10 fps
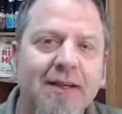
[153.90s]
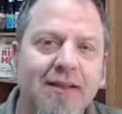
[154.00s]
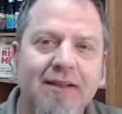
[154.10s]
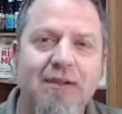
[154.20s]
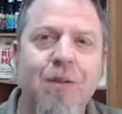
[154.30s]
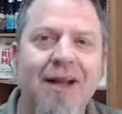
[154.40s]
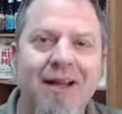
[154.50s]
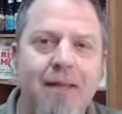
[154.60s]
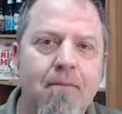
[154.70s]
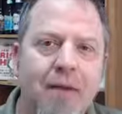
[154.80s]
this might
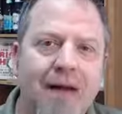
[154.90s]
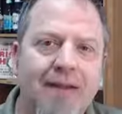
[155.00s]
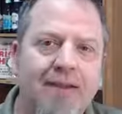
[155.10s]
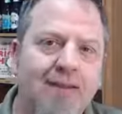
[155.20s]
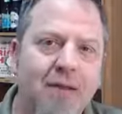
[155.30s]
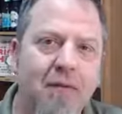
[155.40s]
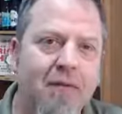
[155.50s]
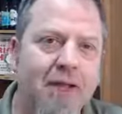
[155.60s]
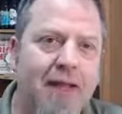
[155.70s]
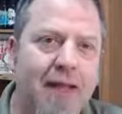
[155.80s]
impact some of
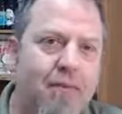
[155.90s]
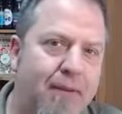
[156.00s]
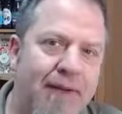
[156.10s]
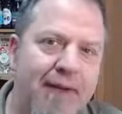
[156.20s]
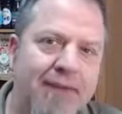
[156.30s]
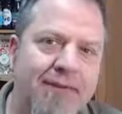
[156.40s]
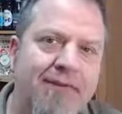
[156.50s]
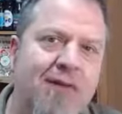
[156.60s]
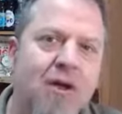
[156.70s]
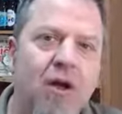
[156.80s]
the
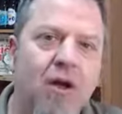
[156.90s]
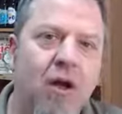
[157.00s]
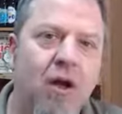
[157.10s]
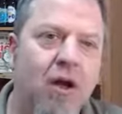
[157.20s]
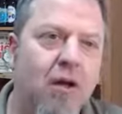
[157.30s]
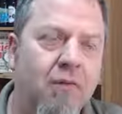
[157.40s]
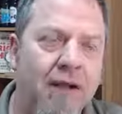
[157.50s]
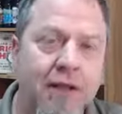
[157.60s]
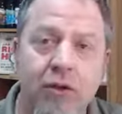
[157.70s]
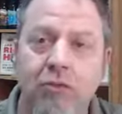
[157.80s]
campaigns
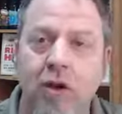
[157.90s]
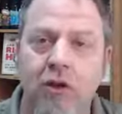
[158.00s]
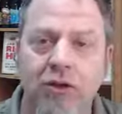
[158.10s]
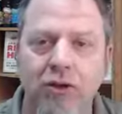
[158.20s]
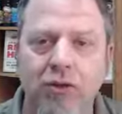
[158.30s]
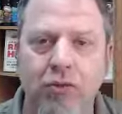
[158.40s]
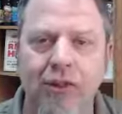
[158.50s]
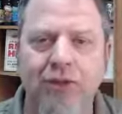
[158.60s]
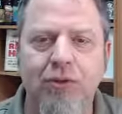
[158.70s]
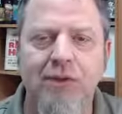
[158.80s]
that you launch in
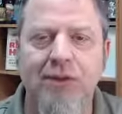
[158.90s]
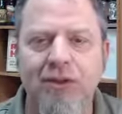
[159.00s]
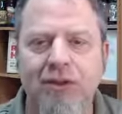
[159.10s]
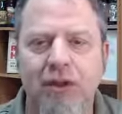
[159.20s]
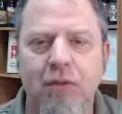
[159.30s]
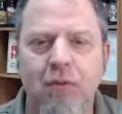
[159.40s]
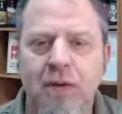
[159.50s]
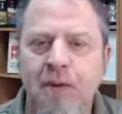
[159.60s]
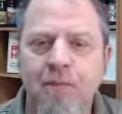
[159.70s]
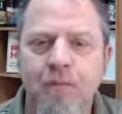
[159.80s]
2020. So,
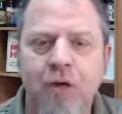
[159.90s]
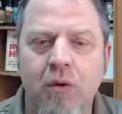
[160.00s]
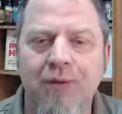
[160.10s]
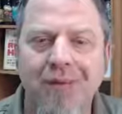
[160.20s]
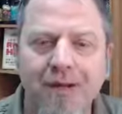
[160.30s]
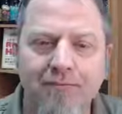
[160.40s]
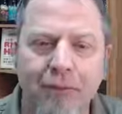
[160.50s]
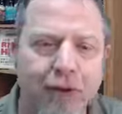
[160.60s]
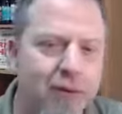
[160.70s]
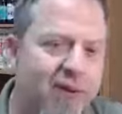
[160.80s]
you know, we think of
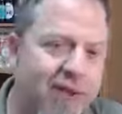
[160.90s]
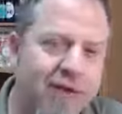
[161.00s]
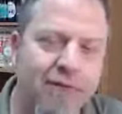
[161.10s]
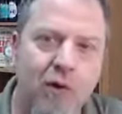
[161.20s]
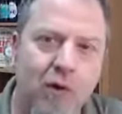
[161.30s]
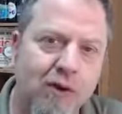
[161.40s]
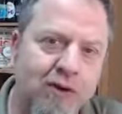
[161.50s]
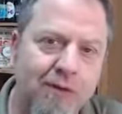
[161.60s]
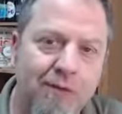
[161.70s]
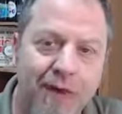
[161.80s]
blue, we think, of course,
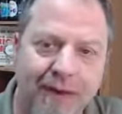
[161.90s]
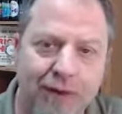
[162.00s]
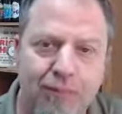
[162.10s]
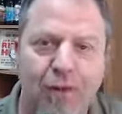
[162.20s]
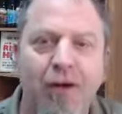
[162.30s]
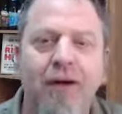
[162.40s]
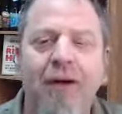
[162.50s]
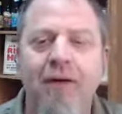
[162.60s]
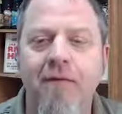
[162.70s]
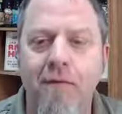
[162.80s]
of Facebook
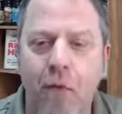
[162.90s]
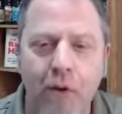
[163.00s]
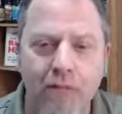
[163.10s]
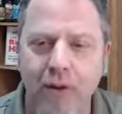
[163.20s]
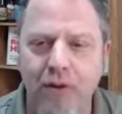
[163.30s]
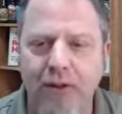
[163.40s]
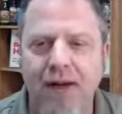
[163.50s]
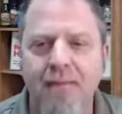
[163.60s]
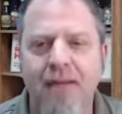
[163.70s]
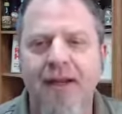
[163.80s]
and Ford Motor
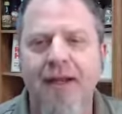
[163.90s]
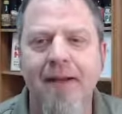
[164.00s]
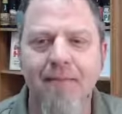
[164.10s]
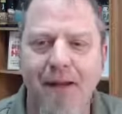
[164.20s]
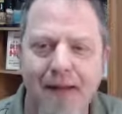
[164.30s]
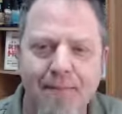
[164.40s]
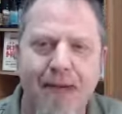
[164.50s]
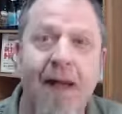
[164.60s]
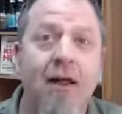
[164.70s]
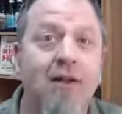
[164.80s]
Company and
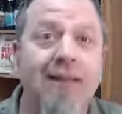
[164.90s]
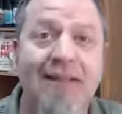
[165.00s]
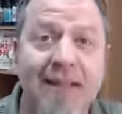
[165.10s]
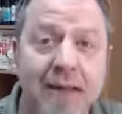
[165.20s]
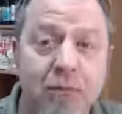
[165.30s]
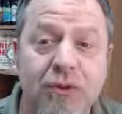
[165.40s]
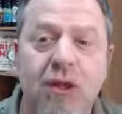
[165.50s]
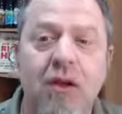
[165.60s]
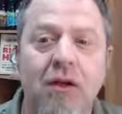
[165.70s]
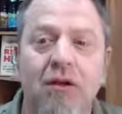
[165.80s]
PayPal and
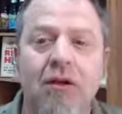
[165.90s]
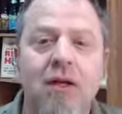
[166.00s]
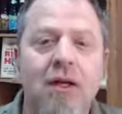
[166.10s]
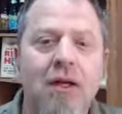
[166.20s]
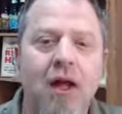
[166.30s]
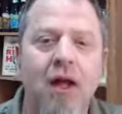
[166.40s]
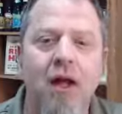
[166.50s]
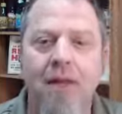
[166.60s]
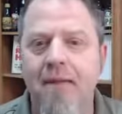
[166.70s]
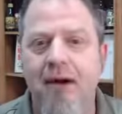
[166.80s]
Samsung,
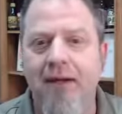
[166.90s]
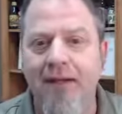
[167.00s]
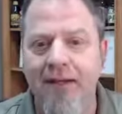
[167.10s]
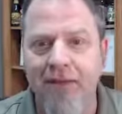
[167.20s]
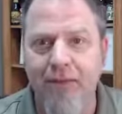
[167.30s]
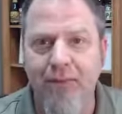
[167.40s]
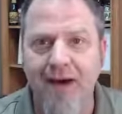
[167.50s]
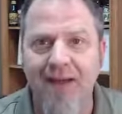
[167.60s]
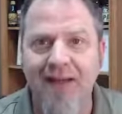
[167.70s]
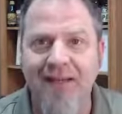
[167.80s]
American
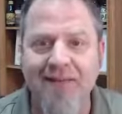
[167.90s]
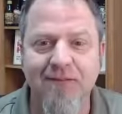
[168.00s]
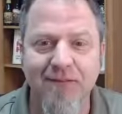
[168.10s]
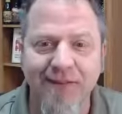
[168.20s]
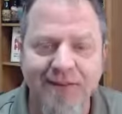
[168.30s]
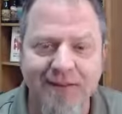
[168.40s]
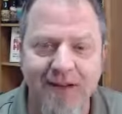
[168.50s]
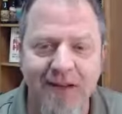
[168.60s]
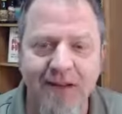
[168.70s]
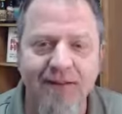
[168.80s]
Express,
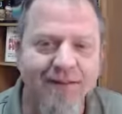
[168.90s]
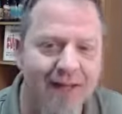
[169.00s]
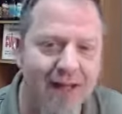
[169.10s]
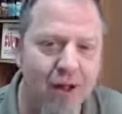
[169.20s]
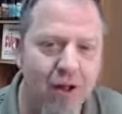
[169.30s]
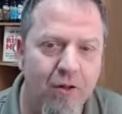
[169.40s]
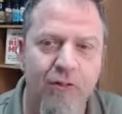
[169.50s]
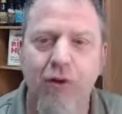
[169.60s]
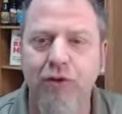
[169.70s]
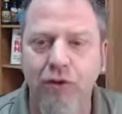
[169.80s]
Visa, Dell,
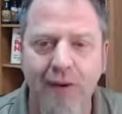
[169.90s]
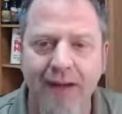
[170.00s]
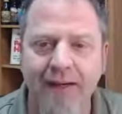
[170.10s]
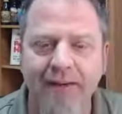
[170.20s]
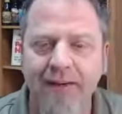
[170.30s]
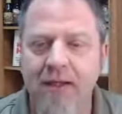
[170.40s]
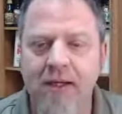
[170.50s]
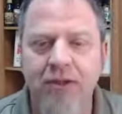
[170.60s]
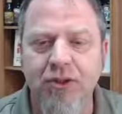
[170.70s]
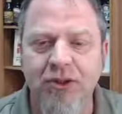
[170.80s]
Volkswagen,
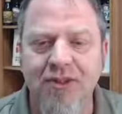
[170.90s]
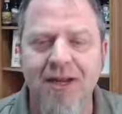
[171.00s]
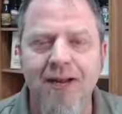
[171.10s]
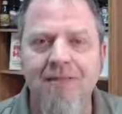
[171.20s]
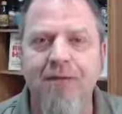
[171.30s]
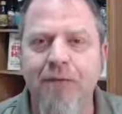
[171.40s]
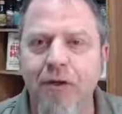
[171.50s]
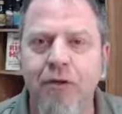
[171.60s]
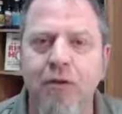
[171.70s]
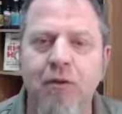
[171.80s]
just to name a
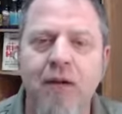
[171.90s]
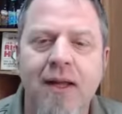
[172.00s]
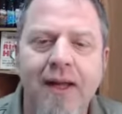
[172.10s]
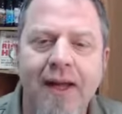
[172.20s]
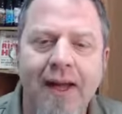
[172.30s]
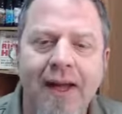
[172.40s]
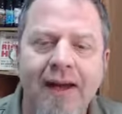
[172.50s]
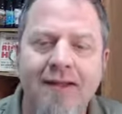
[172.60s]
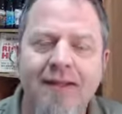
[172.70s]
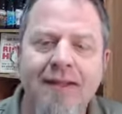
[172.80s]
few. And
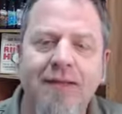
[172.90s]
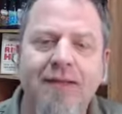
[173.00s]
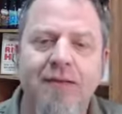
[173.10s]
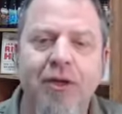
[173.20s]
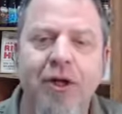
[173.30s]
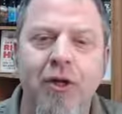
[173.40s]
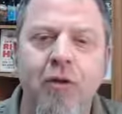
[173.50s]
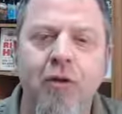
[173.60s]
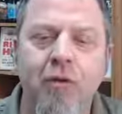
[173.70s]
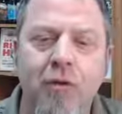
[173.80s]
I think that, you
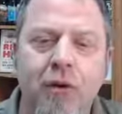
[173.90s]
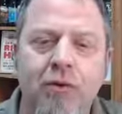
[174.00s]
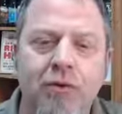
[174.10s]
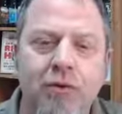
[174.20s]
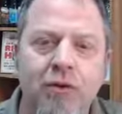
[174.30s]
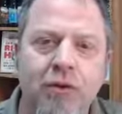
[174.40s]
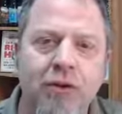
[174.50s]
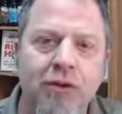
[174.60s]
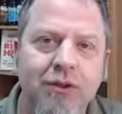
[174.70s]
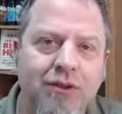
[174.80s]
know, those
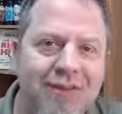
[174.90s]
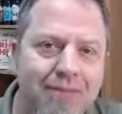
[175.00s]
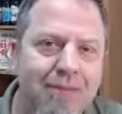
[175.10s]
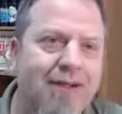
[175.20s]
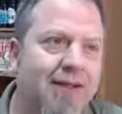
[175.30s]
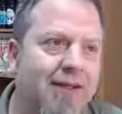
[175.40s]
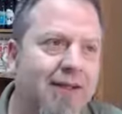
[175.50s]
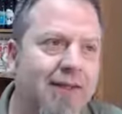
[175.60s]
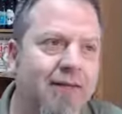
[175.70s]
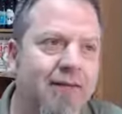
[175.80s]

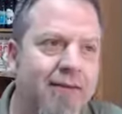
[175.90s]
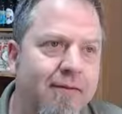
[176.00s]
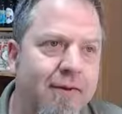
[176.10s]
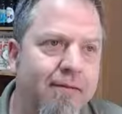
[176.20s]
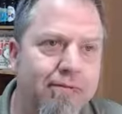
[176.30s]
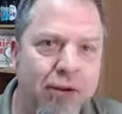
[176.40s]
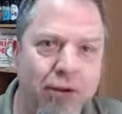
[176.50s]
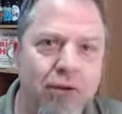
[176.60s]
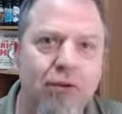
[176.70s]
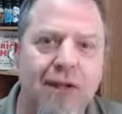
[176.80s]
typically the
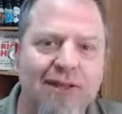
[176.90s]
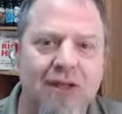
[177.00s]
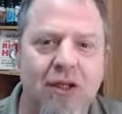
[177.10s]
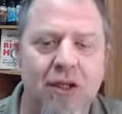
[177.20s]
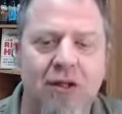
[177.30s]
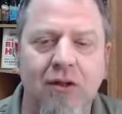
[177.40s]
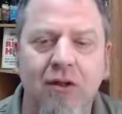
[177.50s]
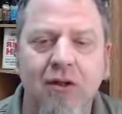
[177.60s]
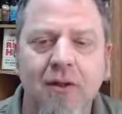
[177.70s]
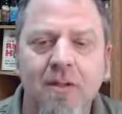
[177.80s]
blue as a
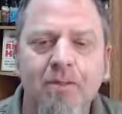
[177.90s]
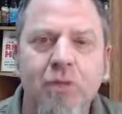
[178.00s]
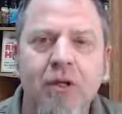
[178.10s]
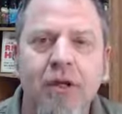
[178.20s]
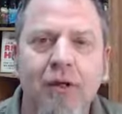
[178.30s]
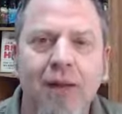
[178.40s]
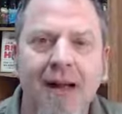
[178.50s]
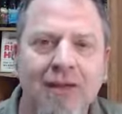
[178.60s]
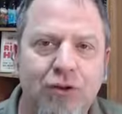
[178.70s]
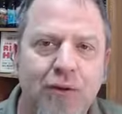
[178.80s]
color, you know,
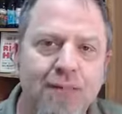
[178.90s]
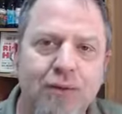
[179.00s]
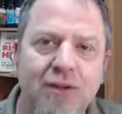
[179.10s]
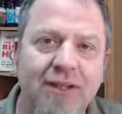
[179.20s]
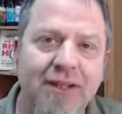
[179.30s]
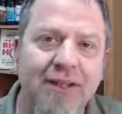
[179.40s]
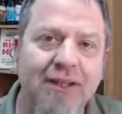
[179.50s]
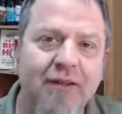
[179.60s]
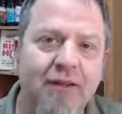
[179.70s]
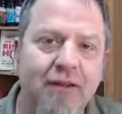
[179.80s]
has
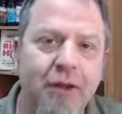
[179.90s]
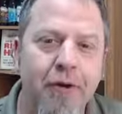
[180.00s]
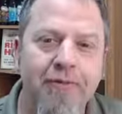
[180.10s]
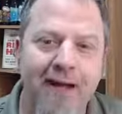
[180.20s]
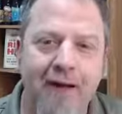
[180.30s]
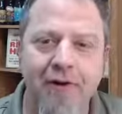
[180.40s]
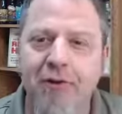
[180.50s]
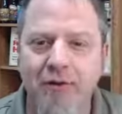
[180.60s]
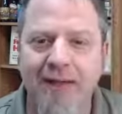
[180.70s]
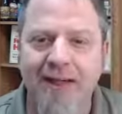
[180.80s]
represented, you know,
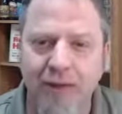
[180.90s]
values like